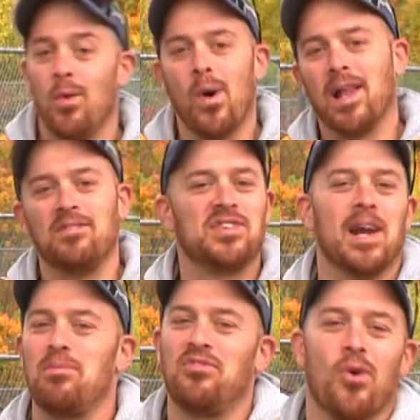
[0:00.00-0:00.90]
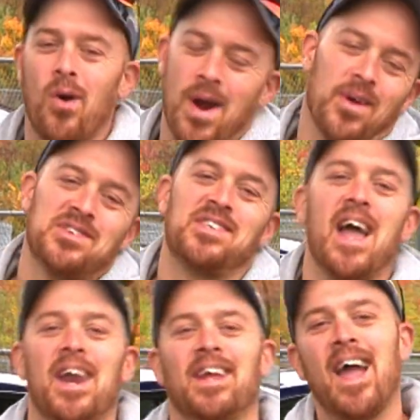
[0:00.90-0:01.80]
Well, I've said it before and I'll
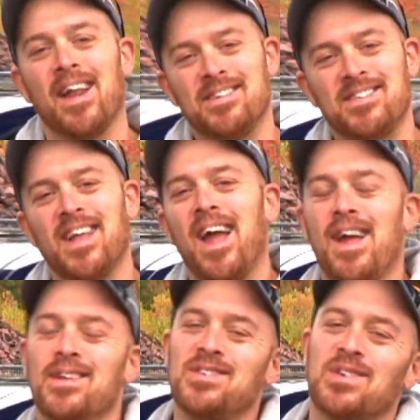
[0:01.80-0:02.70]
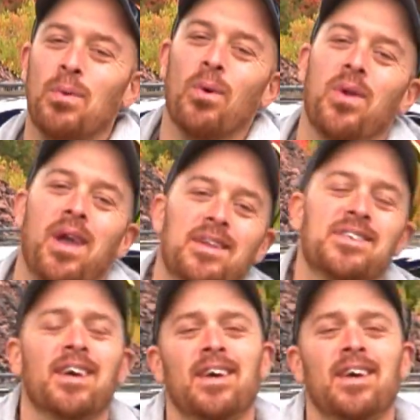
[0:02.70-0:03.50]
say it again. Stay in school, kids.